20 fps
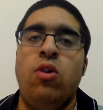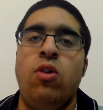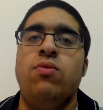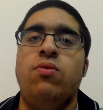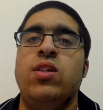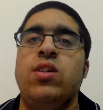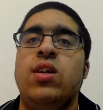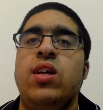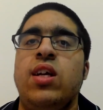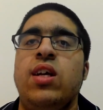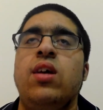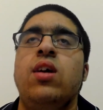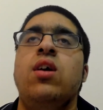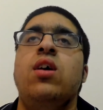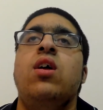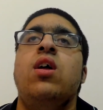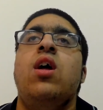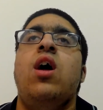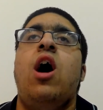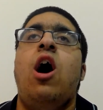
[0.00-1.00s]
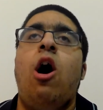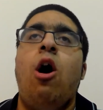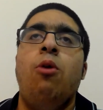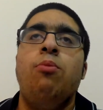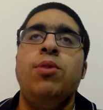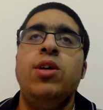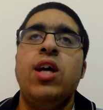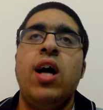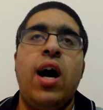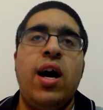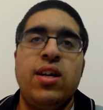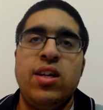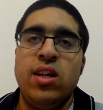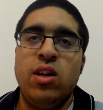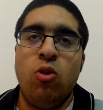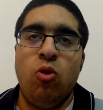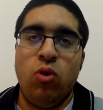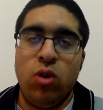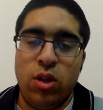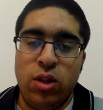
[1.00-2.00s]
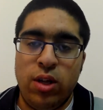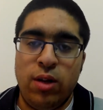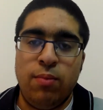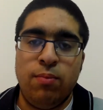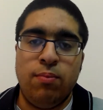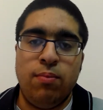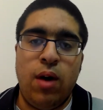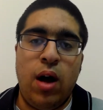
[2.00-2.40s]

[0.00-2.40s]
Obviously I'll be adding all of them.